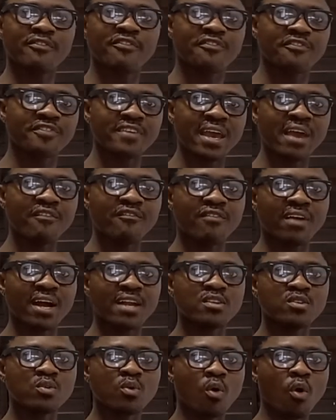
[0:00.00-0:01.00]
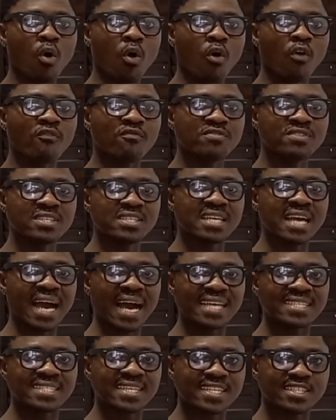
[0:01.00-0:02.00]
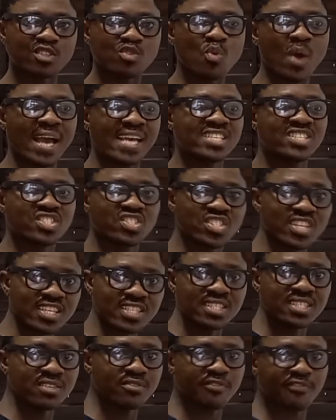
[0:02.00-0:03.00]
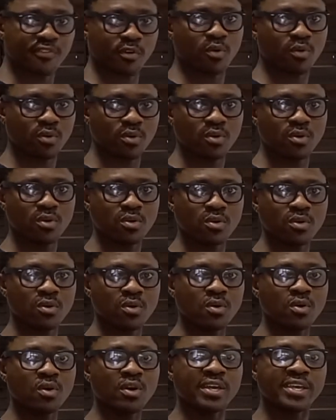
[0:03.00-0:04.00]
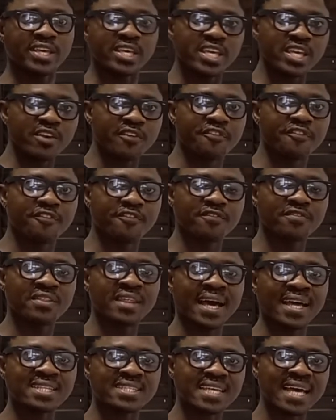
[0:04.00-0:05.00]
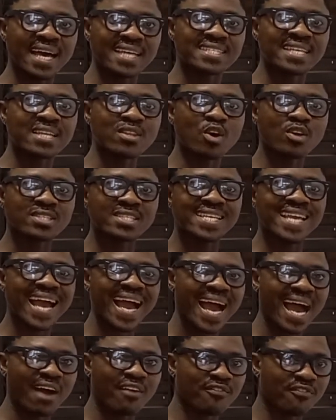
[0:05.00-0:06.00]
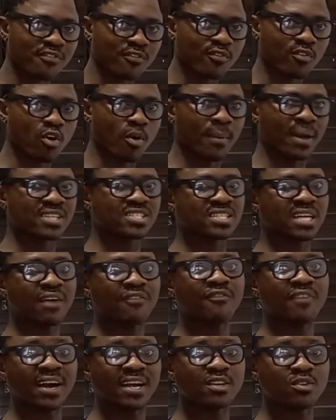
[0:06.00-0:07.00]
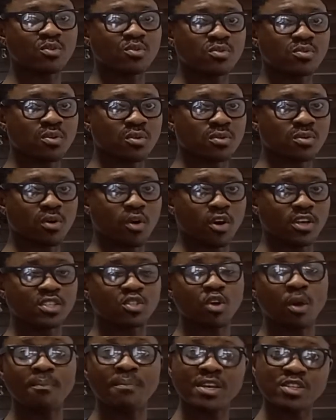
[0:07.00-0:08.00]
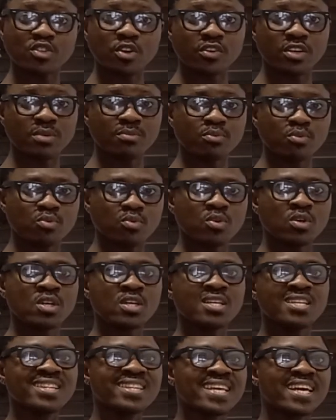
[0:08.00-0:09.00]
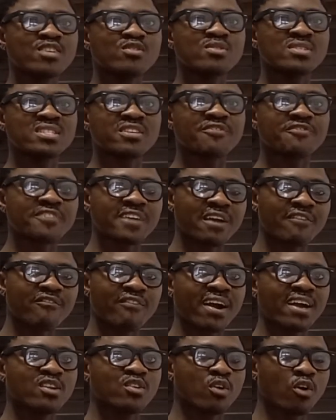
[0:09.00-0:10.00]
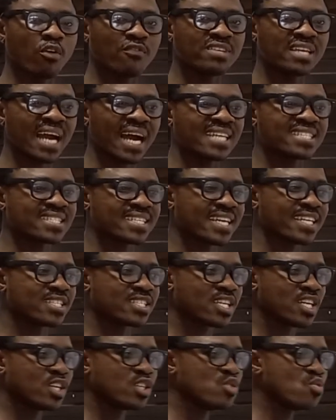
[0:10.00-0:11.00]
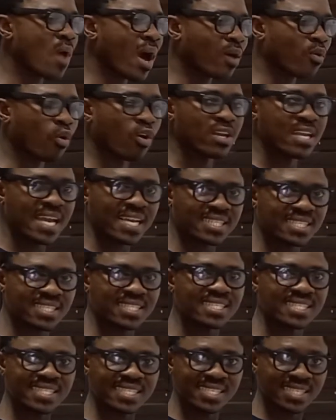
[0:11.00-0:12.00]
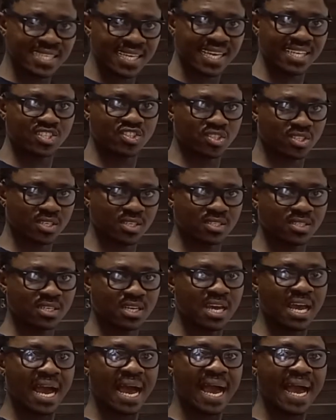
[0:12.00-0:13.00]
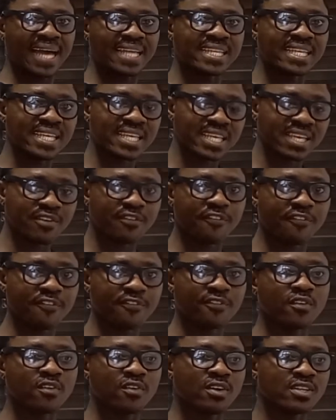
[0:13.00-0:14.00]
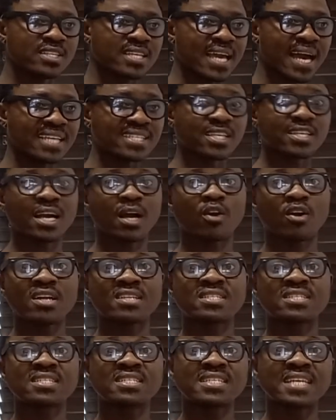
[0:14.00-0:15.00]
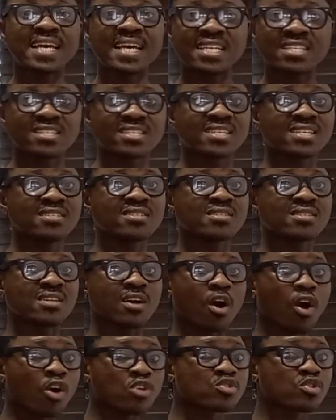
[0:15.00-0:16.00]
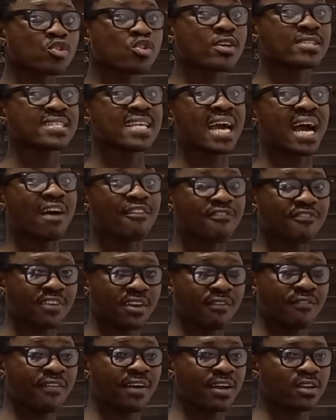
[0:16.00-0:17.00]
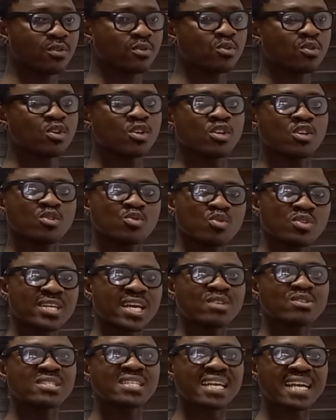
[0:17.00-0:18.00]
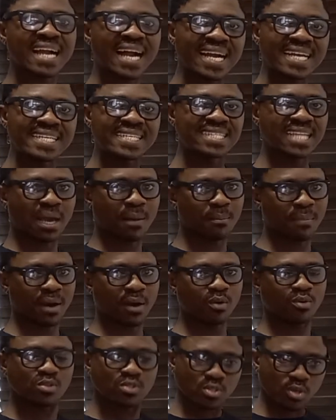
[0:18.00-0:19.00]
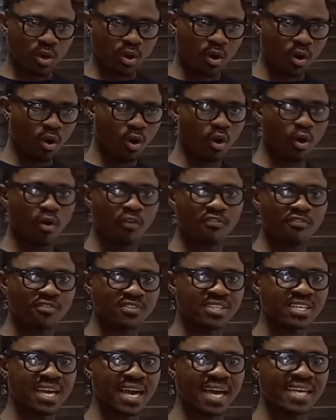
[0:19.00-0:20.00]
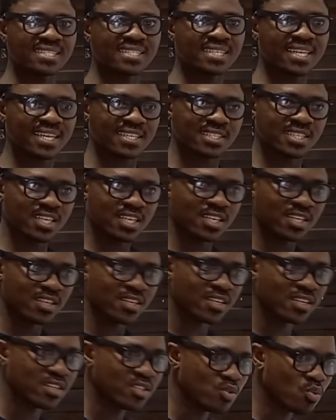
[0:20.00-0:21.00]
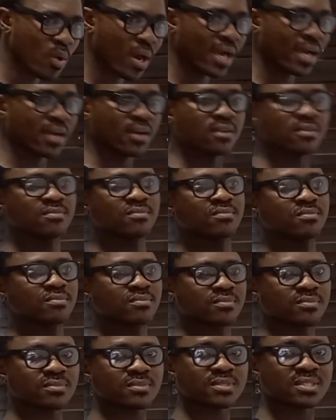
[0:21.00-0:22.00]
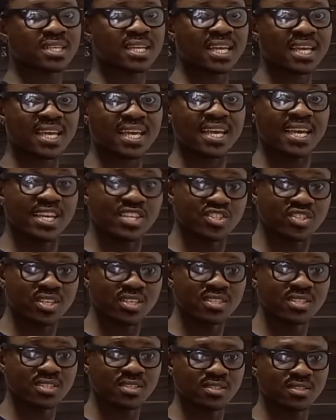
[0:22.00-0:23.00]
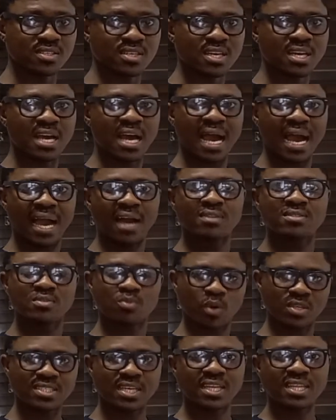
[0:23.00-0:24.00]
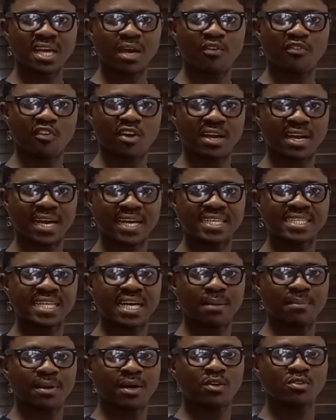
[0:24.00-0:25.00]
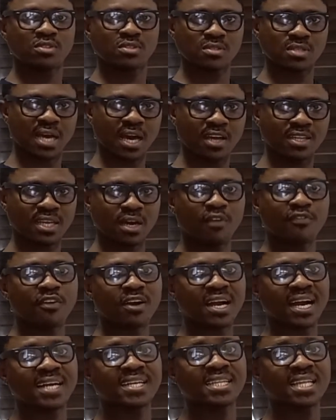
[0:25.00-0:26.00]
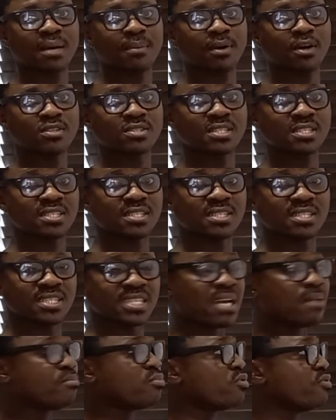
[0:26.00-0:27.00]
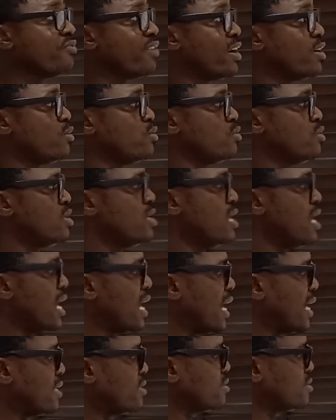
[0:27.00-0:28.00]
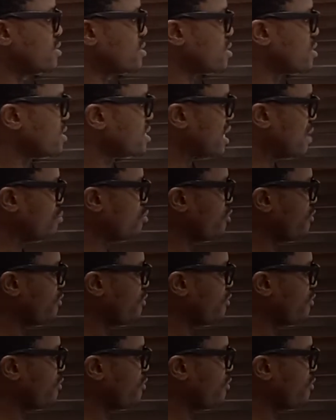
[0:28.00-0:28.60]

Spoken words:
fair value of the assets you are exchanging for. If that asset doesn't have commercial value or is not measurable, then you use the fair value of the asset you are collecting in exchange. And if the asset you are collecting in exchange also doesn't have fair value, you then use the carrying amount of the asset you are exchanging. And what's another for carrying amount? Another for carrying amount is net book value. And net book